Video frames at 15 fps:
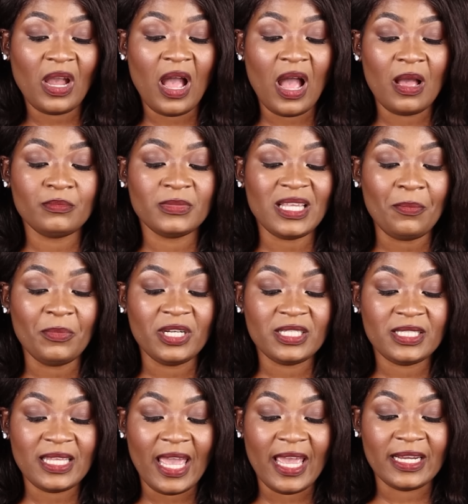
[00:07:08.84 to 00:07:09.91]
um,
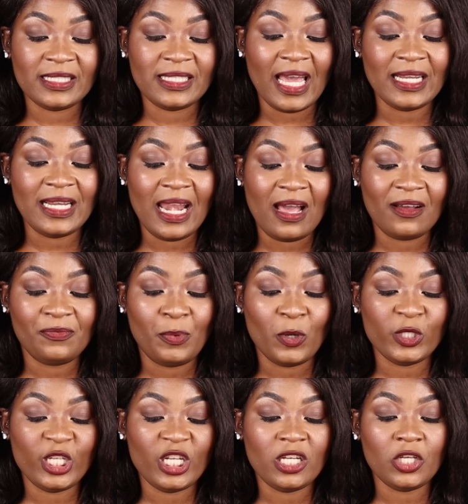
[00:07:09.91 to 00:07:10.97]
somebody said that love
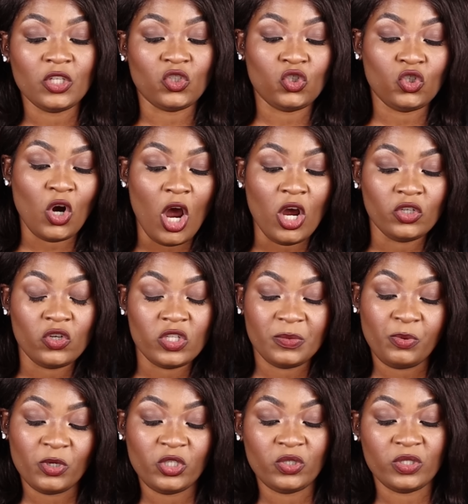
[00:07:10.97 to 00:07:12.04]
potion is strong, no
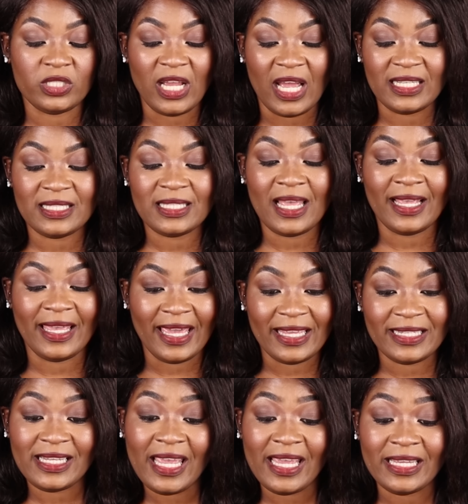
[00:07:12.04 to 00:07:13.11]
supposed to just
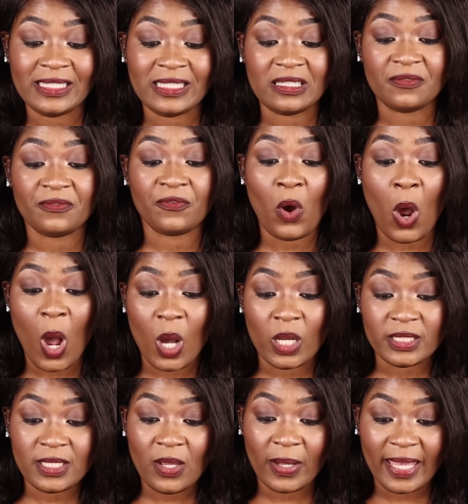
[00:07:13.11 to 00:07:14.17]
get a
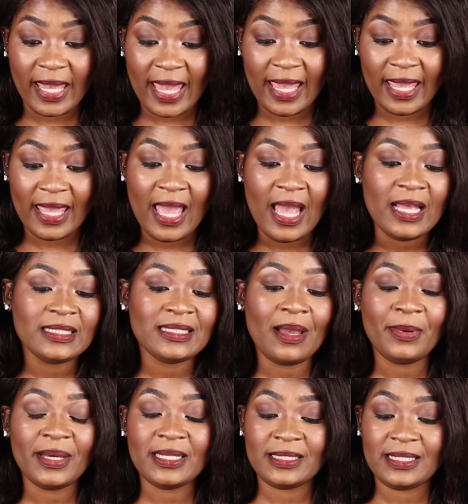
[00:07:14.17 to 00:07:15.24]
divorce. Okay.
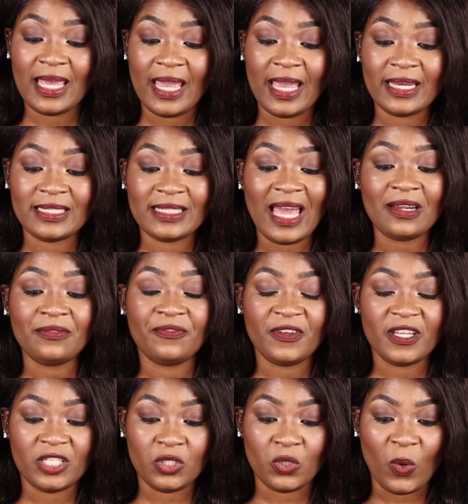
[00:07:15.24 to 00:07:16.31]
Somebody said that
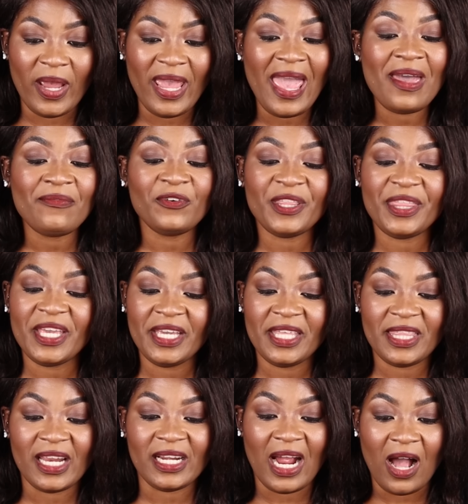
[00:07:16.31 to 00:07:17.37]
video, everything
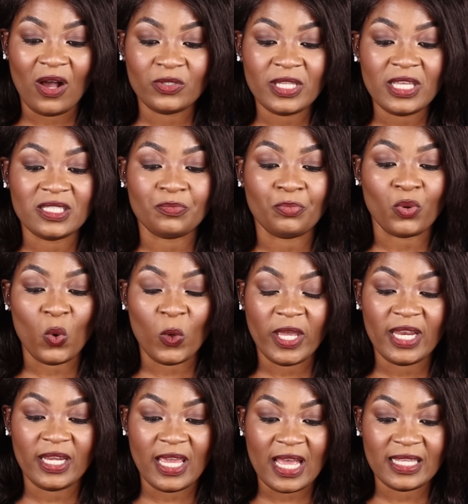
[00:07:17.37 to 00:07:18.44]
in that house is
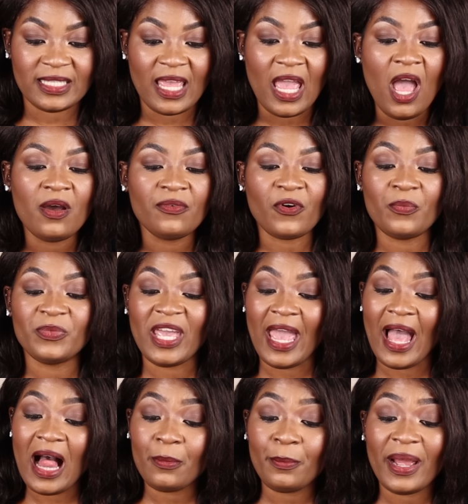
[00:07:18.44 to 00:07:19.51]
broken, Yazi. From the
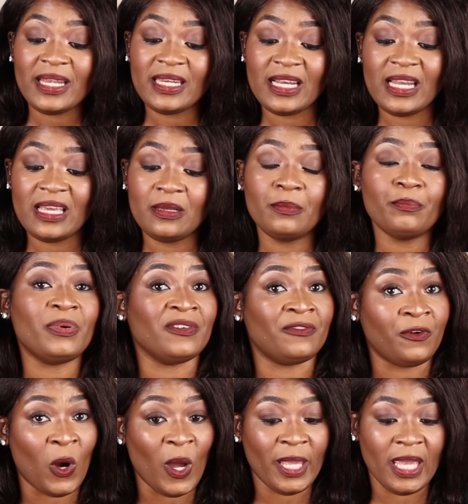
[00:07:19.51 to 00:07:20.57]
helper kneeling
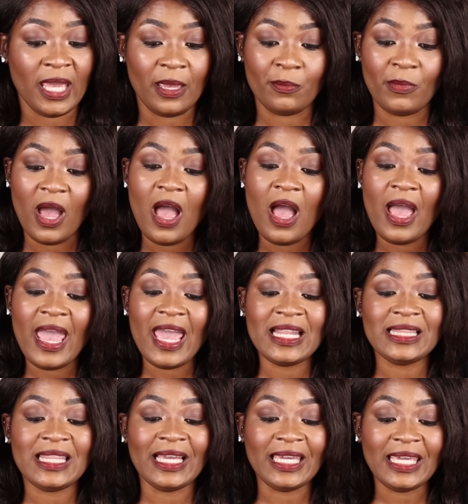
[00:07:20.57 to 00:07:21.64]
before him
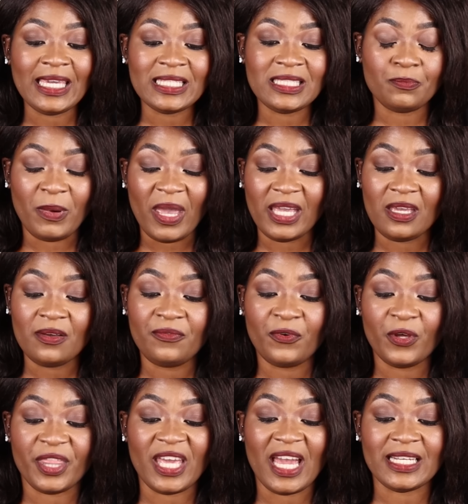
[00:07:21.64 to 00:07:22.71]
and the kids begging
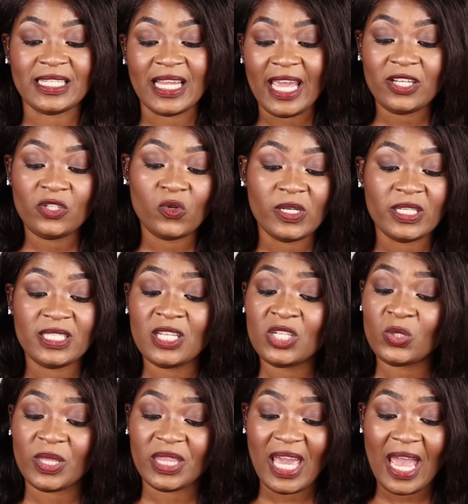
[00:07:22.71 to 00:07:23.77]
for their dad to
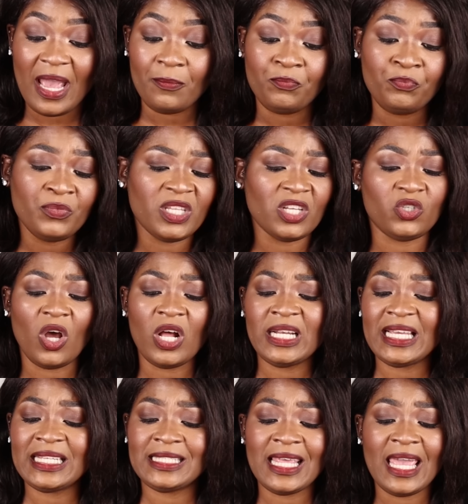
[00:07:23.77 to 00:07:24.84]
listen to them, the
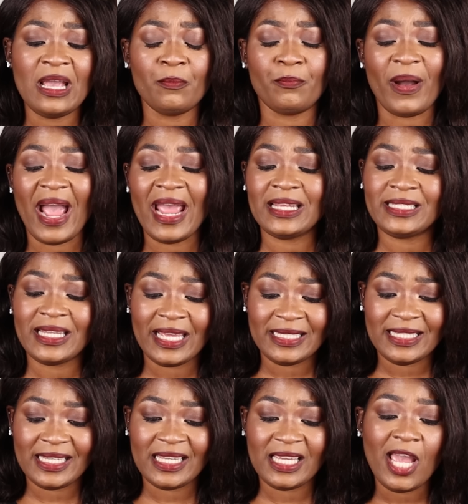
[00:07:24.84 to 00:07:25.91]
toddler saying bye
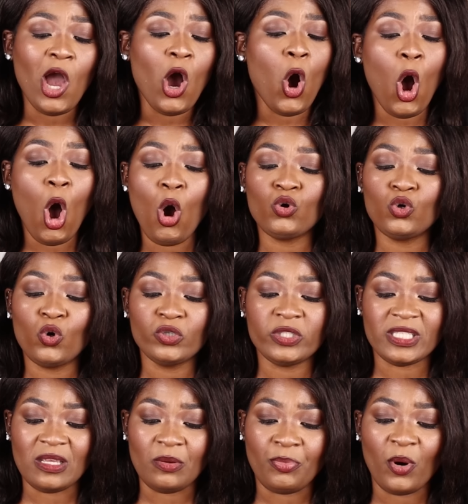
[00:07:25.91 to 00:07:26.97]
daddy, oh no
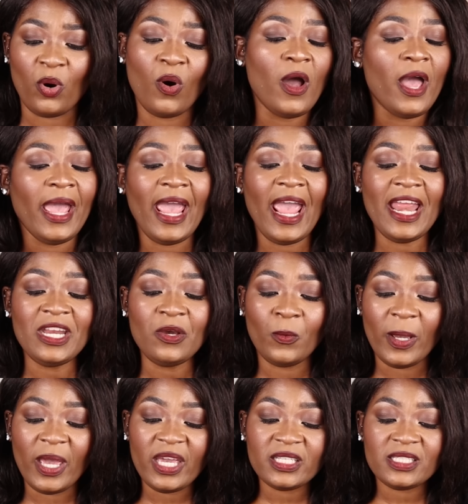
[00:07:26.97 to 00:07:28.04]
Zippo.
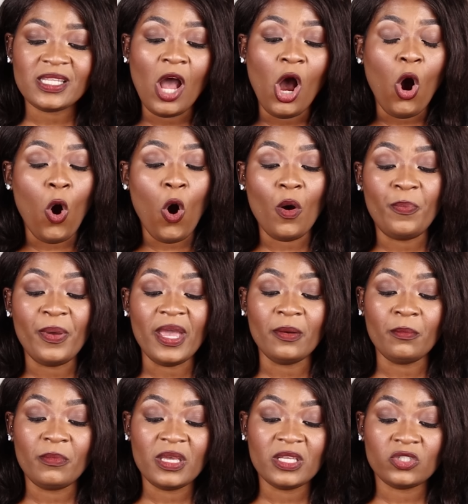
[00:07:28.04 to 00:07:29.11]
Anyways, hoping
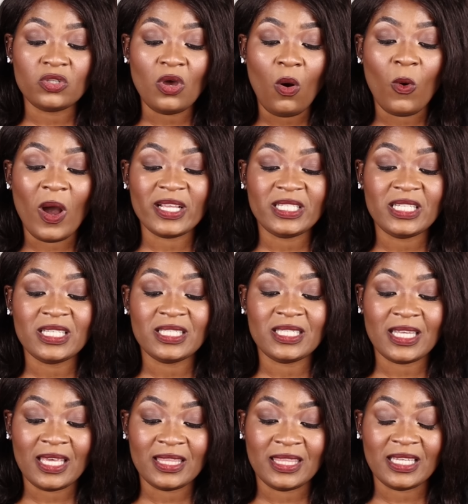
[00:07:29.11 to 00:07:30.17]
Miso
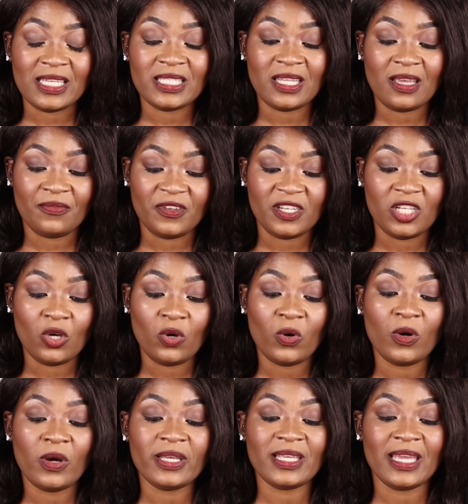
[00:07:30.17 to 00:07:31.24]
watches this
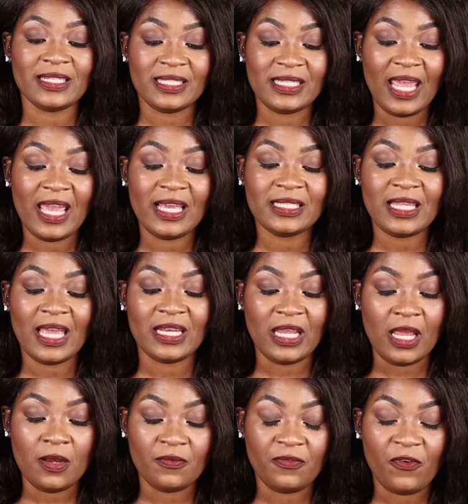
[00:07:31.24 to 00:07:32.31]
video and takes an
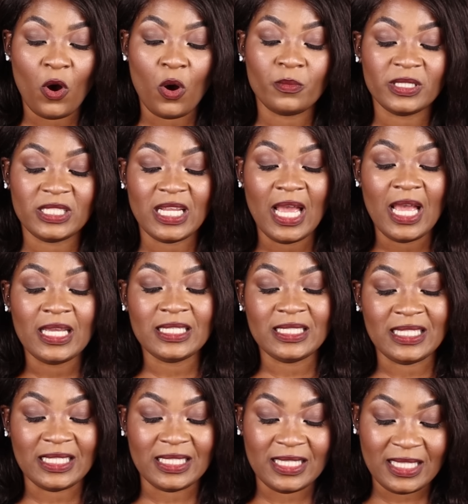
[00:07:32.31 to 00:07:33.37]
informed
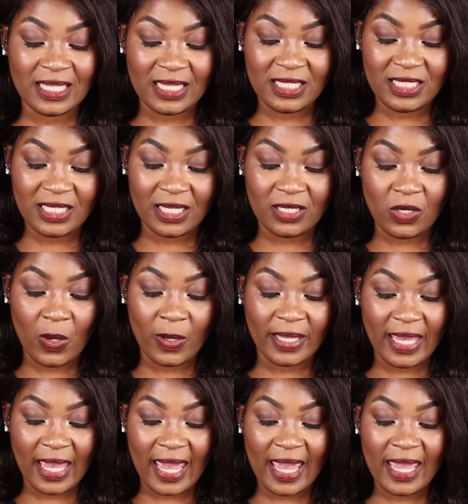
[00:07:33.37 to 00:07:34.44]
decision.
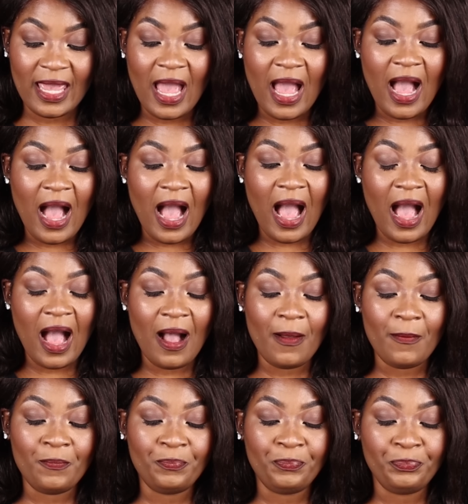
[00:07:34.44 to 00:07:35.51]
Okay.
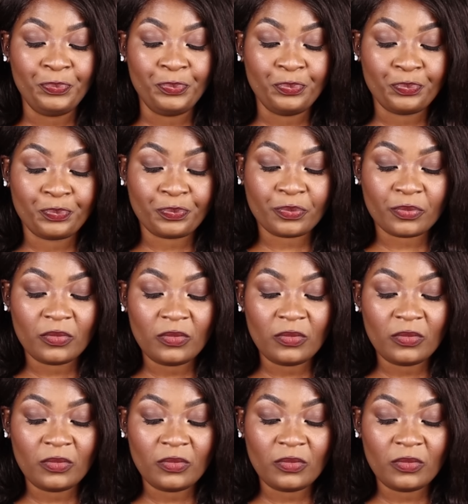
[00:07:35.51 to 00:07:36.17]
Um